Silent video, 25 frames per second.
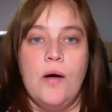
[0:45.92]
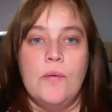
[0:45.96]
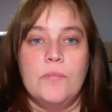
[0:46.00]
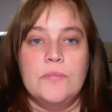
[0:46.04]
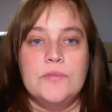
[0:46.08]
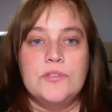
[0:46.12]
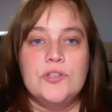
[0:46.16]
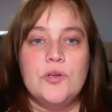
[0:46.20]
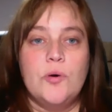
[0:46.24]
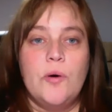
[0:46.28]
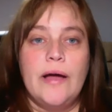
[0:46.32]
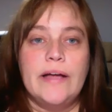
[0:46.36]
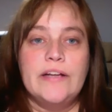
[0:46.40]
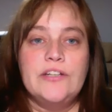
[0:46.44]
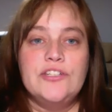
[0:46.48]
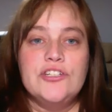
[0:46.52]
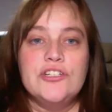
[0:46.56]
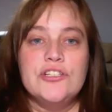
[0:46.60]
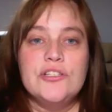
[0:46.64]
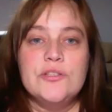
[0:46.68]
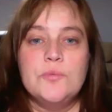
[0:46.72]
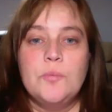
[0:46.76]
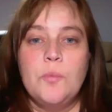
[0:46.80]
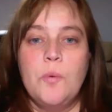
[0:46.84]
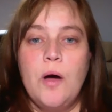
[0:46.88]
So I
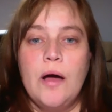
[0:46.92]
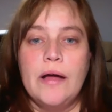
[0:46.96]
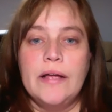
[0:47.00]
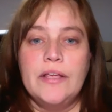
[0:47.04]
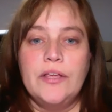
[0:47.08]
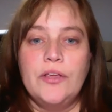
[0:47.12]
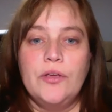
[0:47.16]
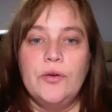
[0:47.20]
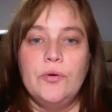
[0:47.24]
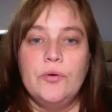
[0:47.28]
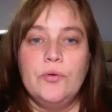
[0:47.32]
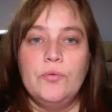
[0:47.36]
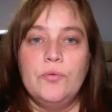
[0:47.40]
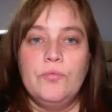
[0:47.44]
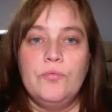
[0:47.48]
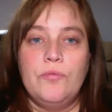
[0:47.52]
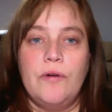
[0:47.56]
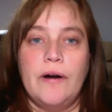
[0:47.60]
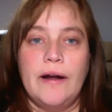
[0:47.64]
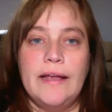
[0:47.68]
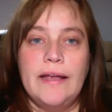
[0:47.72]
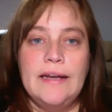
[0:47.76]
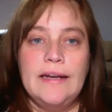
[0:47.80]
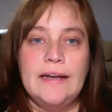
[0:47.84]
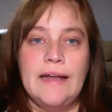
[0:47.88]
just want you
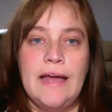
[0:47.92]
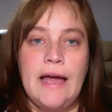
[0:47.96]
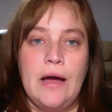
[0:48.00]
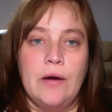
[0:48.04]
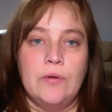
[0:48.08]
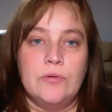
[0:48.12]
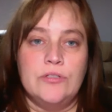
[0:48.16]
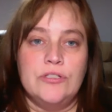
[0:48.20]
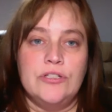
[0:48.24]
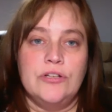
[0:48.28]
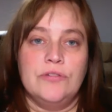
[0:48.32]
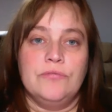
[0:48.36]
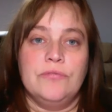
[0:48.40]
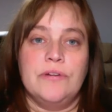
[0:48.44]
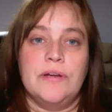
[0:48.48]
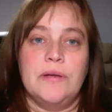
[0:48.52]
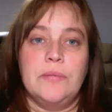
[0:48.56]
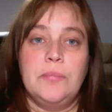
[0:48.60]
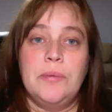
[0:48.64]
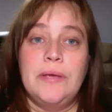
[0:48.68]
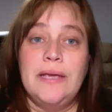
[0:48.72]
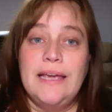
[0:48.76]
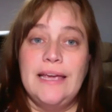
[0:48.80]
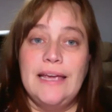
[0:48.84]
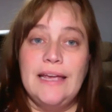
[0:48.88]
right now to
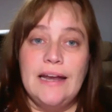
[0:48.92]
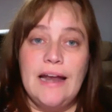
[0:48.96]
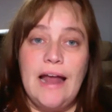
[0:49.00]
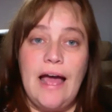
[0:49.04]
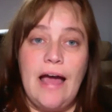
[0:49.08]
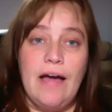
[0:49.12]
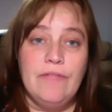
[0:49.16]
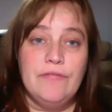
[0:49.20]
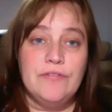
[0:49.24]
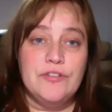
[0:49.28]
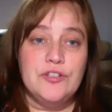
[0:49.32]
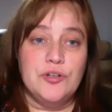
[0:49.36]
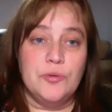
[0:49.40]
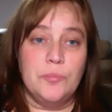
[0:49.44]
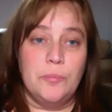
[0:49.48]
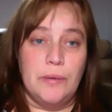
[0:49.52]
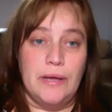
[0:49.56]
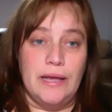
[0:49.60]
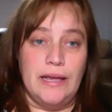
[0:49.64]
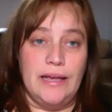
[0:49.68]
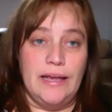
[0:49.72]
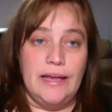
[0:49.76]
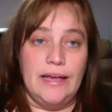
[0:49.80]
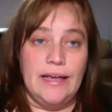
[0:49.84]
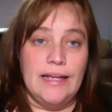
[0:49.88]
repeat after
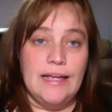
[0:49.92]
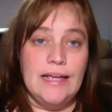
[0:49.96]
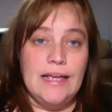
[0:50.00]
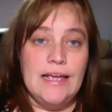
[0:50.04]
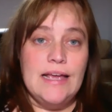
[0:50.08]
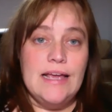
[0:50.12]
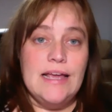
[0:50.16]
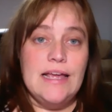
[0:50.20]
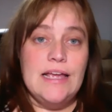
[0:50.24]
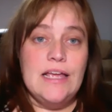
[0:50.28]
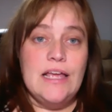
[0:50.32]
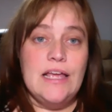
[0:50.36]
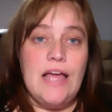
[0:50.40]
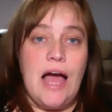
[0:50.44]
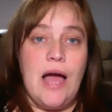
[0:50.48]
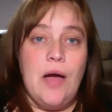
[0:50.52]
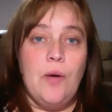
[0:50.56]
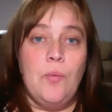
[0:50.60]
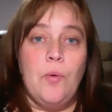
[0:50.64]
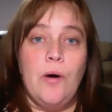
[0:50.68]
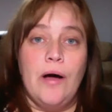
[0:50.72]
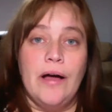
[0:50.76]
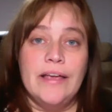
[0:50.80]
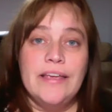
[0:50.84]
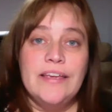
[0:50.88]
me. I
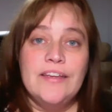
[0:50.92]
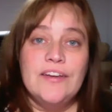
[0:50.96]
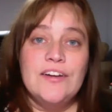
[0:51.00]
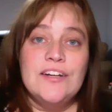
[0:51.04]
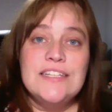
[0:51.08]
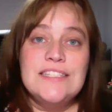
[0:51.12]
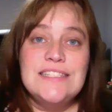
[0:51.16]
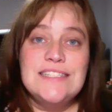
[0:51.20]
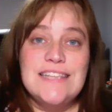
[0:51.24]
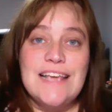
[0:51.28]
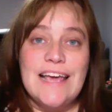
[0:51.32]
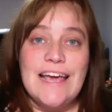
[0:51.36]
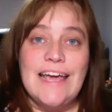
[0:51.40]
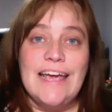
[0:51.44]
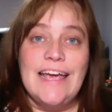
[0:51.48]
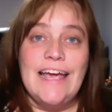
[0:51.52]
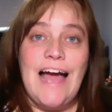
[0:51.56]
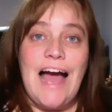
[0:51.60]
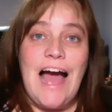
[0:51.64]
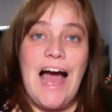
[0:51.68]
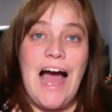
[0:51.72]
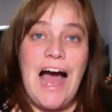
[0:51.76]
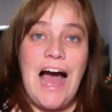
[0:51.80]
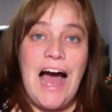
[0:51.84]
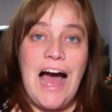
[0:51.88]
want you to say,
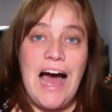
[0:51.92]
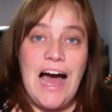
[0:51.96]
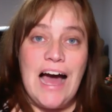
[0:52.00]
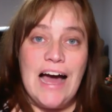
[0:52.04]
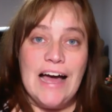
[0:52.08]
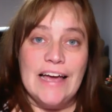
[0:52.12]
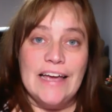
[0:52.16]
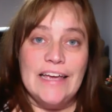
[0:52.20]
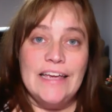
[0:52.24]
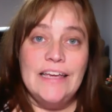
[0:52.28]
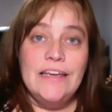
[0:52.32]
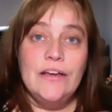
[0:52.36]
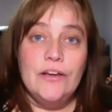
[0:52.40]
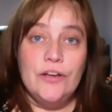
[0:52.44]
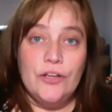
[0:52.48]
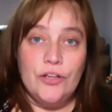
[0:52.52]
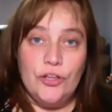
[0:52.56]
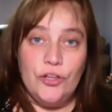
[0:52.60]
I